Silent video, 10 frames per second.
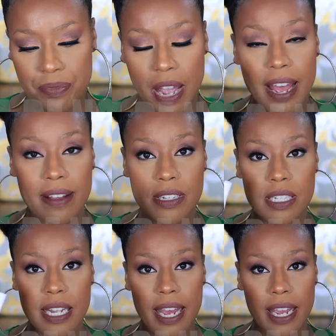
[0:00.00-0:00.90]
I have to
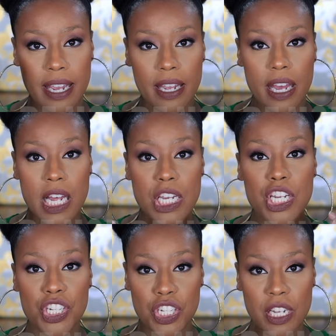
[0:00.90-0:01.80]
say,
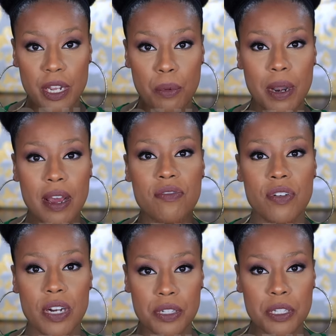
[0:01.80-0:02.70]
initially when I
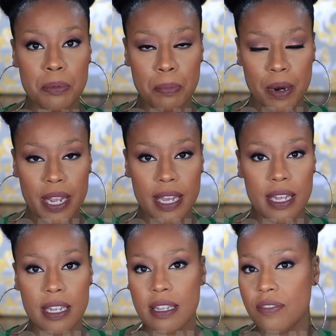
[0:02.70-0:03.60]
first spray it,